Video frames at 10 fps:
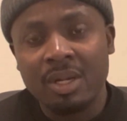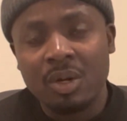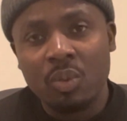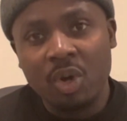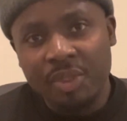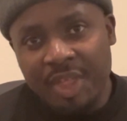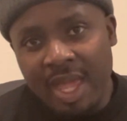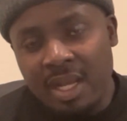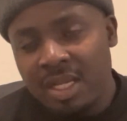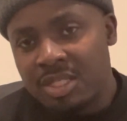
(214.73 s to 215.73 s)
will
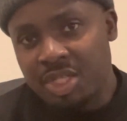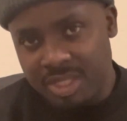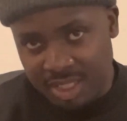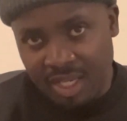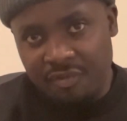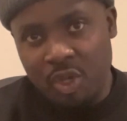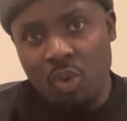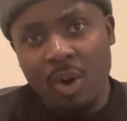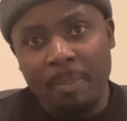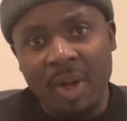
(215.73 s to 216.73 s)
then just give
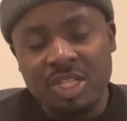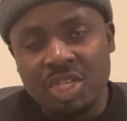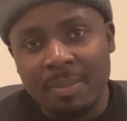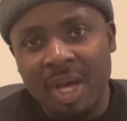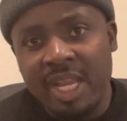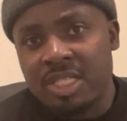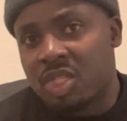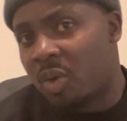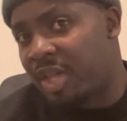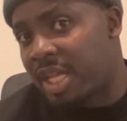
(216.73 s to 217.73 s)
you a bunch of money
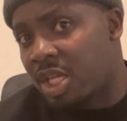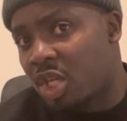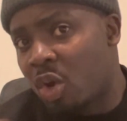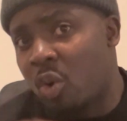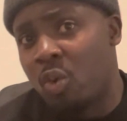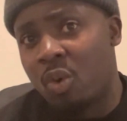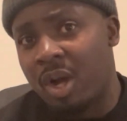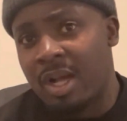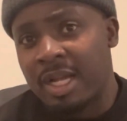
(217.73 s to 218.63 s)
so that you